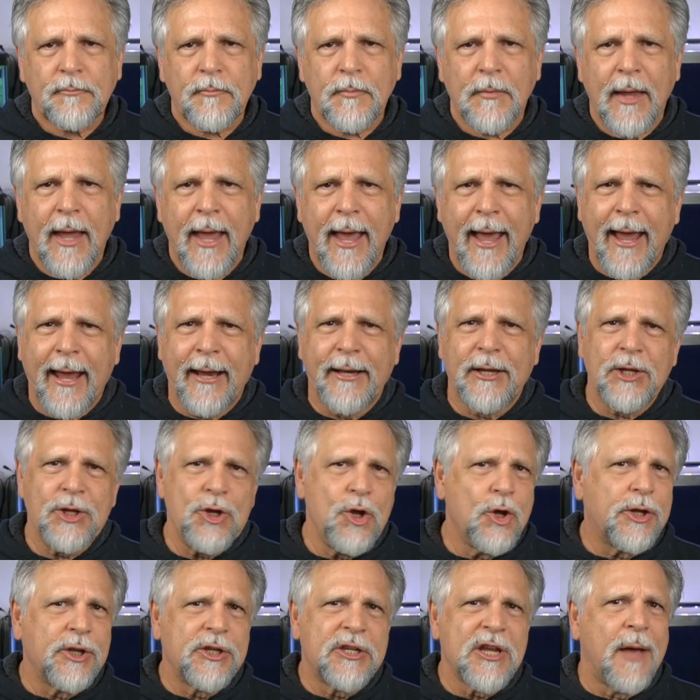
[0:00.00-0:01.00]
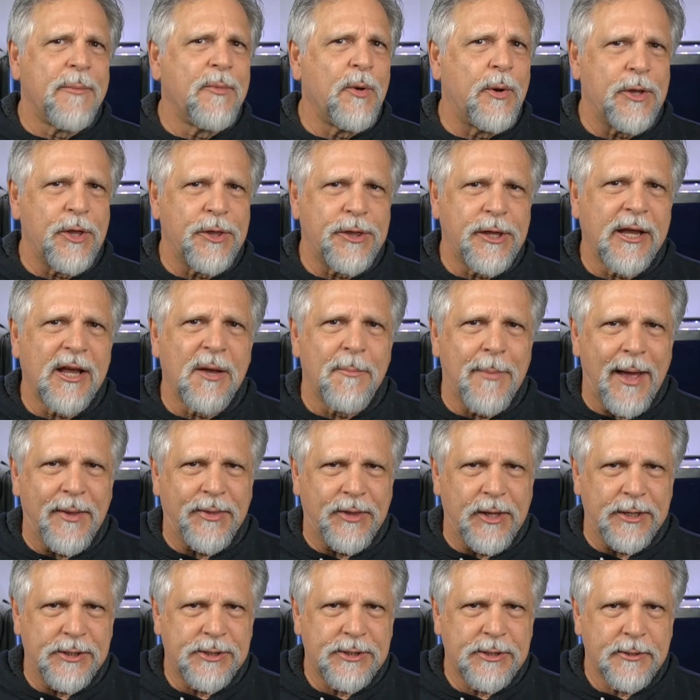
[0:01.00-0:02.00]
and you can tell me what you think about
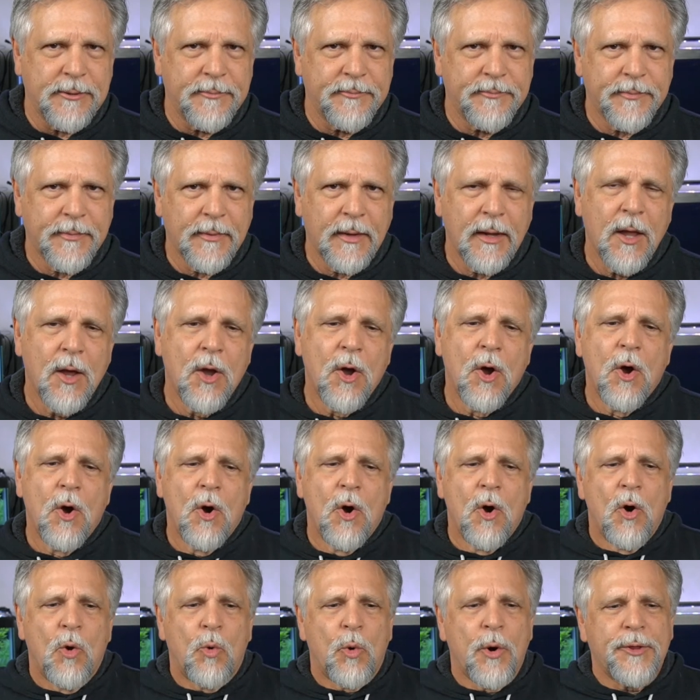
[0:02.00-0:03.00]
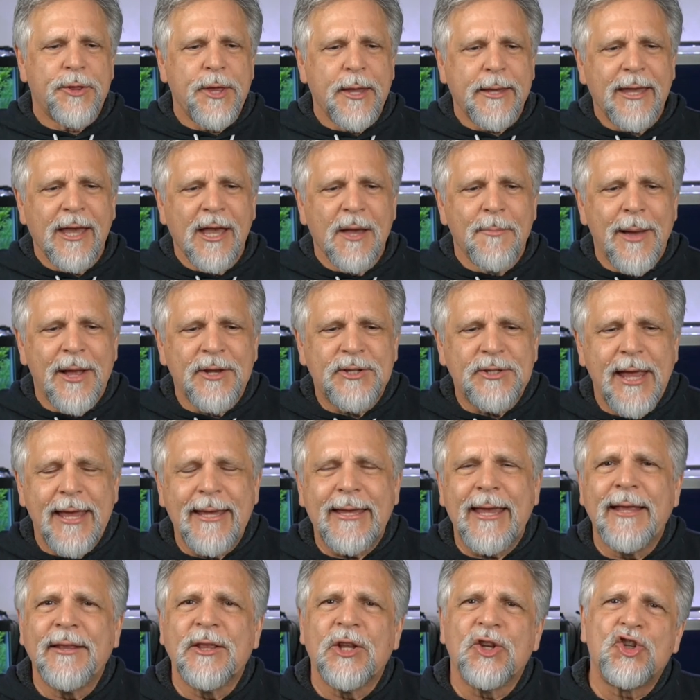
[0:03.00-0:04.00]
this. We're thinking about
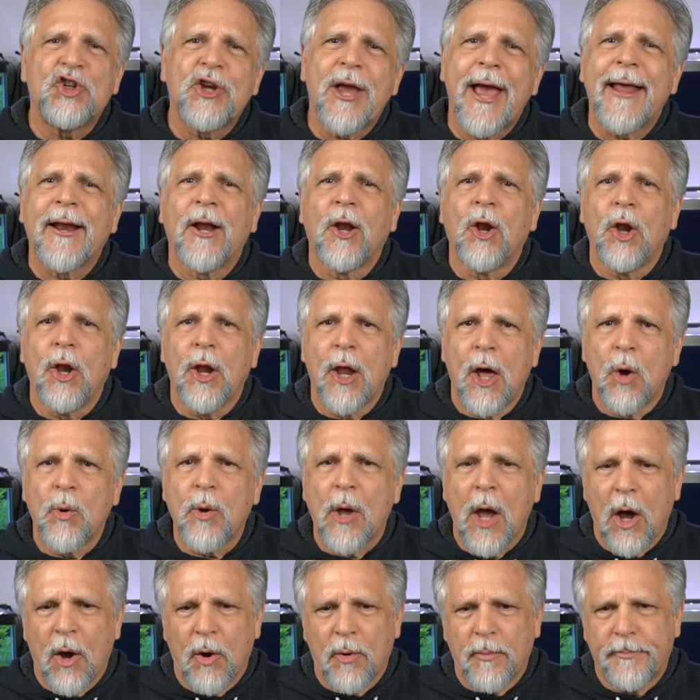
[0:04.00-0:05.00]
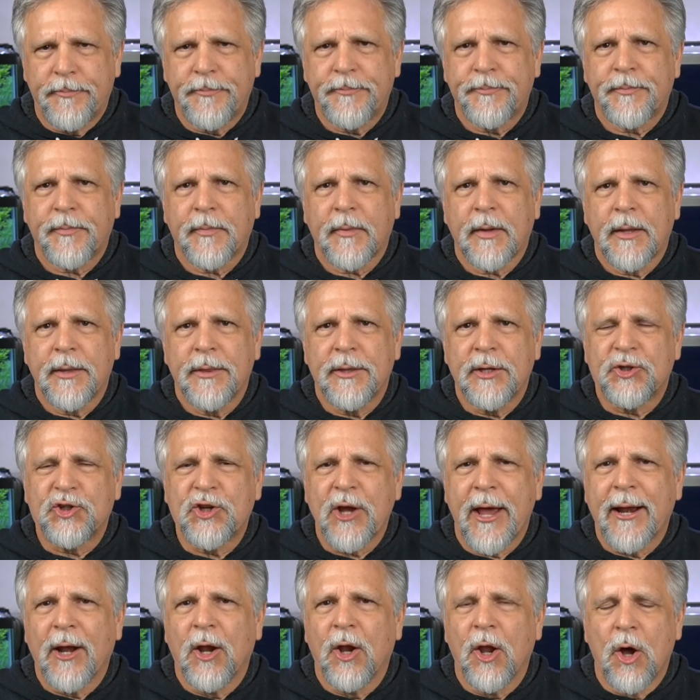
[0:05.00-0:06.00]
taking the channel logo, the
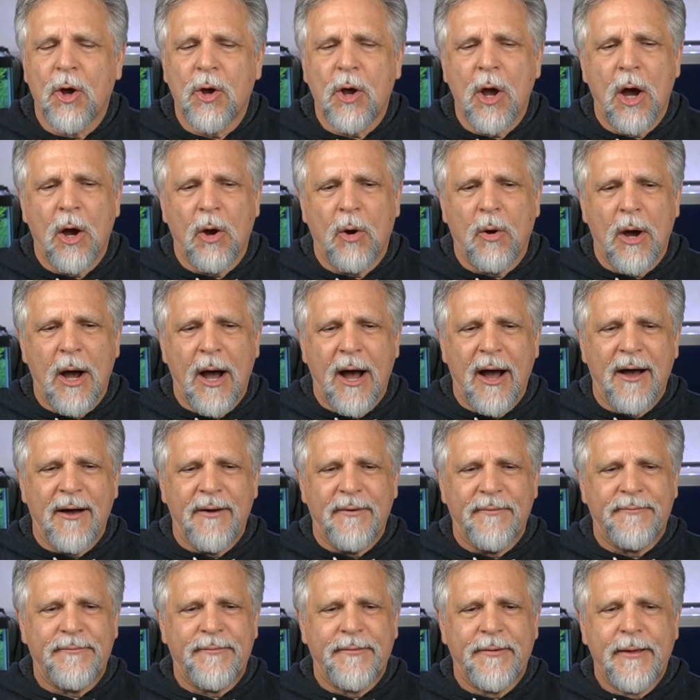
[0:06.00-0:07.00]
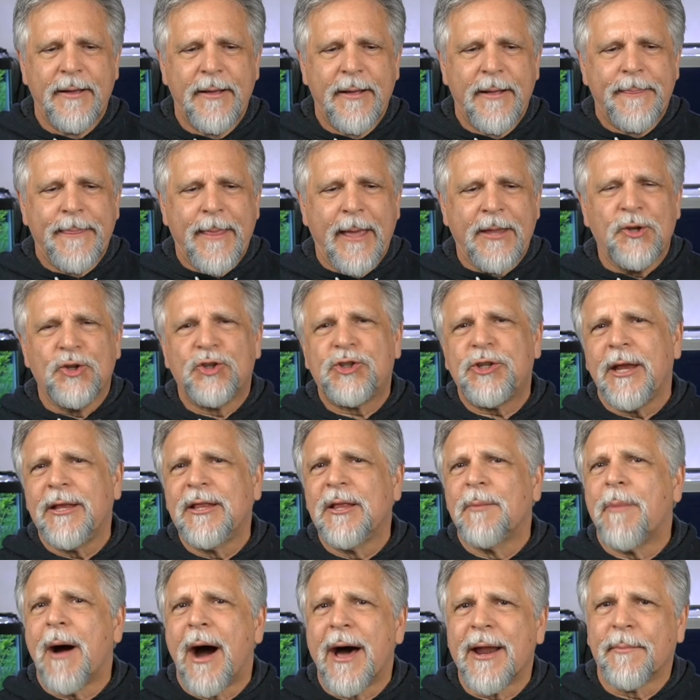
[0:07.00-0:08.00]
channel logo of that you see in
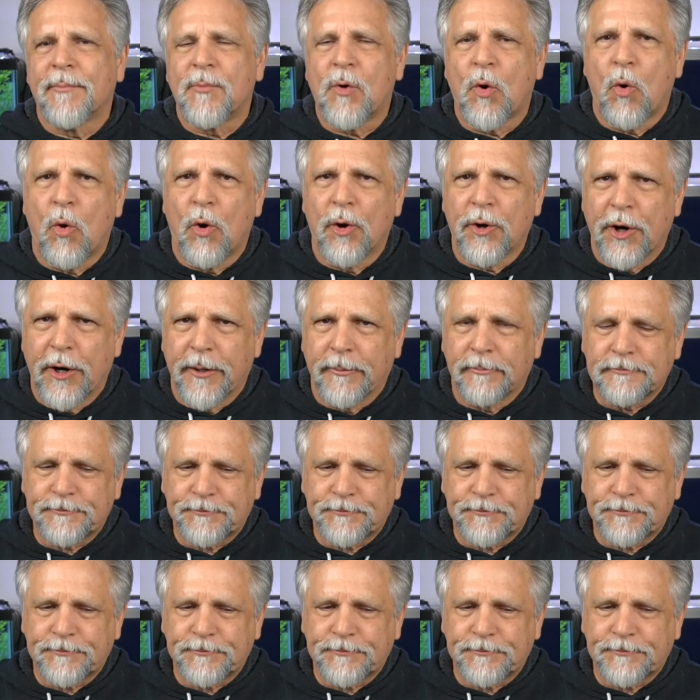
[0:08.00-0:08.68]
the bottom corner